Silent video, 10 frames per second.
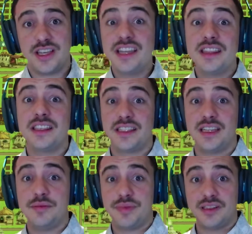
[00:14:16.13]
in the city
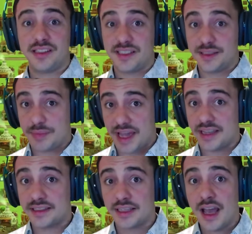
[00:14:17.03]
builder
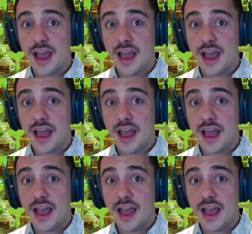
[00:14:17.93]
space.